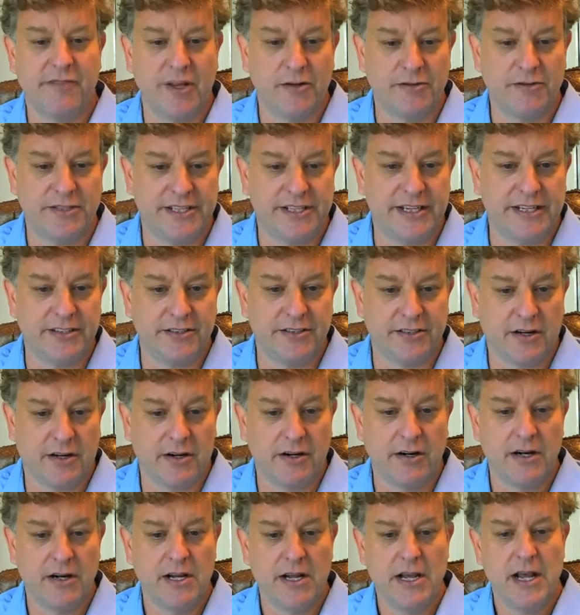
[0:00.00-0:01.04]
of those genes
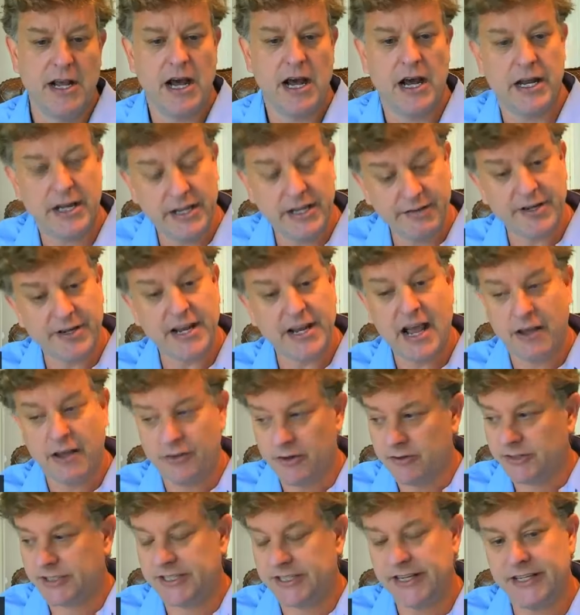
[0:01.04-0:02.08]
are, and even how
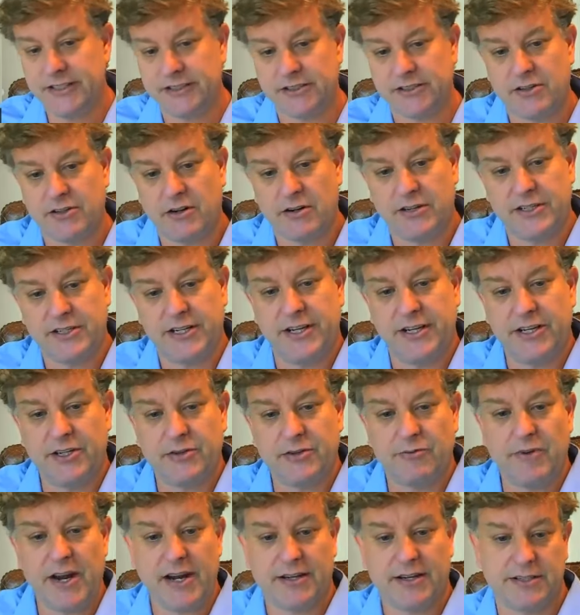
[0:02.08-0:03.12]
those genes start to
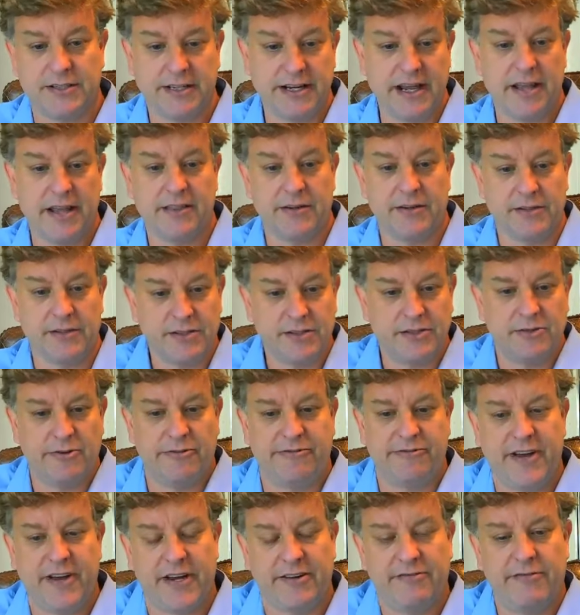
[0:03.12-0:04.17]
interact together to
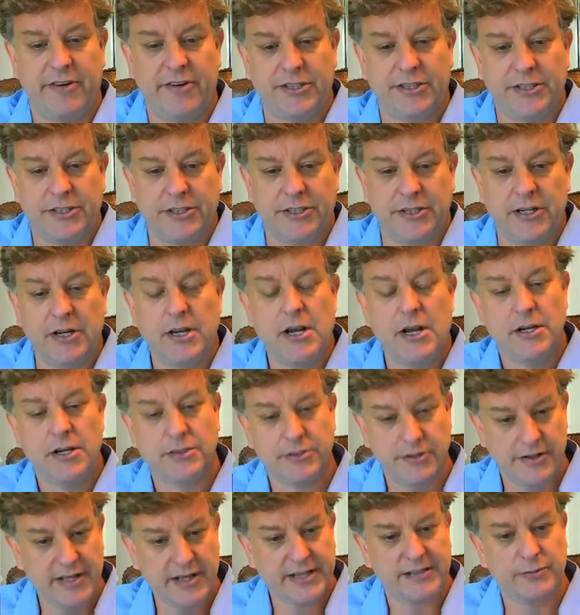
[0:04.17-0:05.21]
affect function.
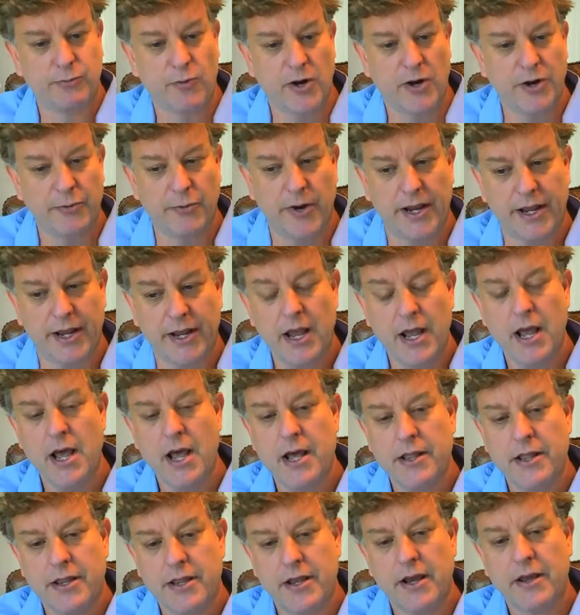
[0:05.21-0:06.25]
So that's one way.
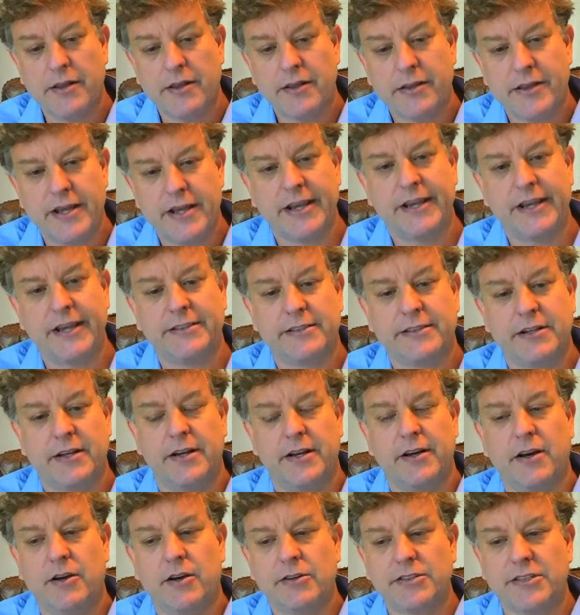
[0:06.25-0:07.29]
The other thing is that
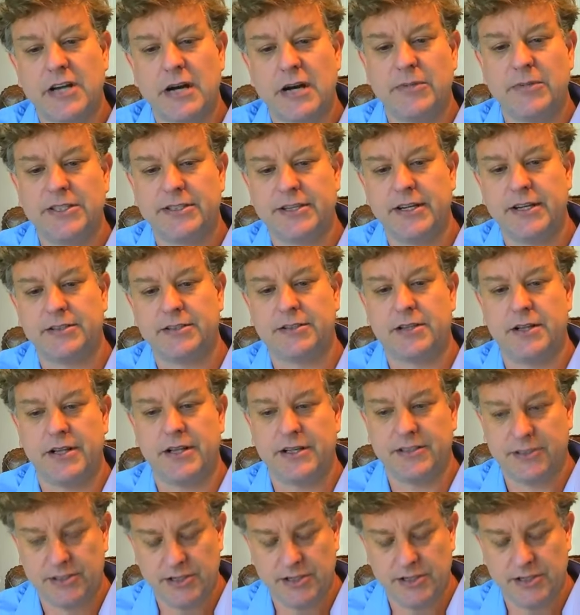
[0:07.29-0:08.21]
in Alzheimer's, there's